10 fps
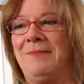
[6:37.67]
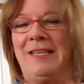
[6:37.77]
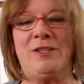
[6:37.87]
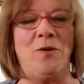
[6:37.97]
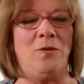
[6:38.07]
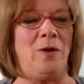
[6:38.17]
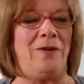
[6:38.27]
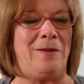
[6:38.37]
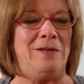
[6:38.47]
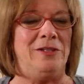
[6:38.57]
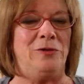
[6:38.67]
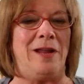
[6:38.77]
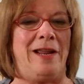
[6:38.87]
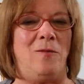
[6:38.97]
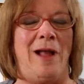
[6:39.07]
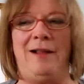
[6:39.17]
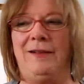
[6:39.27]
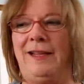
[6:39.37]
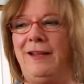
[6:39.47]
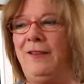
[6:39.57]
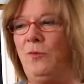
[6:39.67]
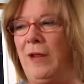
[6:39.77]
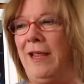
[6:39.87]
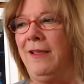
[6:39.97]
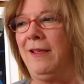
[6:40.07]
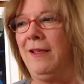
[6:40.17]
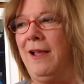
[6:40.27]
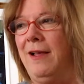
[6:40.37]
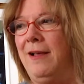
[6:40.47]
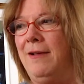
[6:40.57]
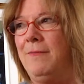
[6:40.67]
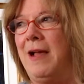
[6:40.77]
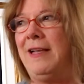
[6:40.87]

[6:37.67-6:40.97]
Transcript: So what have I been doing? Well, in the week, I'm